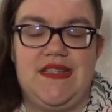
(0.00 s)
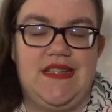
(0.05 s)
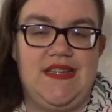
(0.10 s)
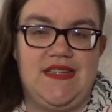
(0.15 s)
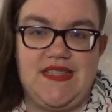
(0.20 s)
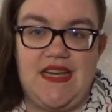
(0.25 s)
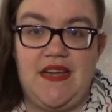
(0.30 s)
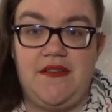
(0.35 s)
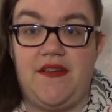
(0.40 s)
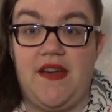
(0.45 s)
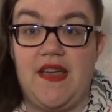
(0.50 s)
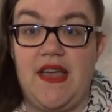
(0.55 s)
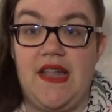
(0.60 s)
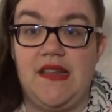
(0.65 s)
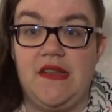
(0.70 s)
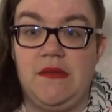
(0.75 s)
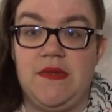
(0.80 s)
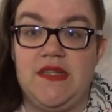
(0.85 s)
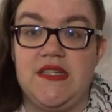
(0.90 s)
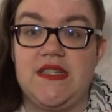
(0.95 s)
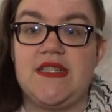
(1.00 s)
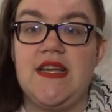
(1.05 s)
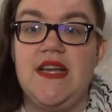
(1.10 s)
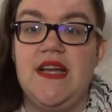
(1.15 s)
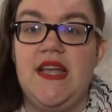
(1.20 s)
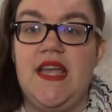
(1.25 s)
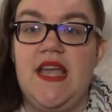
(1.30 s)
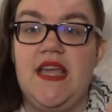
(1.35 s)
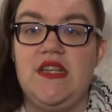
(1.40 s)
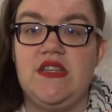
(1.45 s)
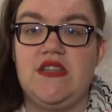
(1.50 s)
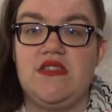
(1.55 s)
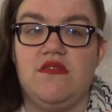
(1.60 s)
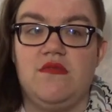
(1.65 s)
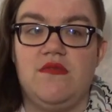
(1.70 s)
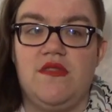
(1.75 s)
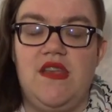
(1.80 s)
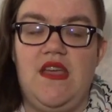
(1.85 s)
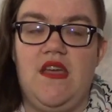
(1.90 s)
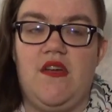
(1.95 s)
like sci-fi elements,
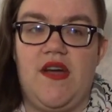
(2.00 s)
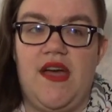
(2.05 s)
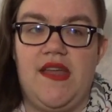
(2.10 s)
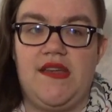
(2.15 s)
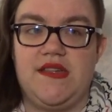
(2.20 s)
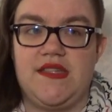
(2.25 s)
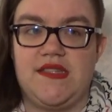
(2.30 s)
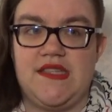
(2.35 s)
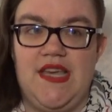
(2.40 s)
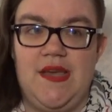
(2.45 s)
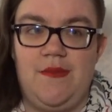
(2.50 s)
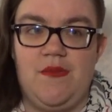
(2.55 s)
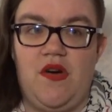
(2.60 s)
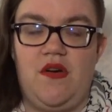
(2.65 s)
into the grander scheme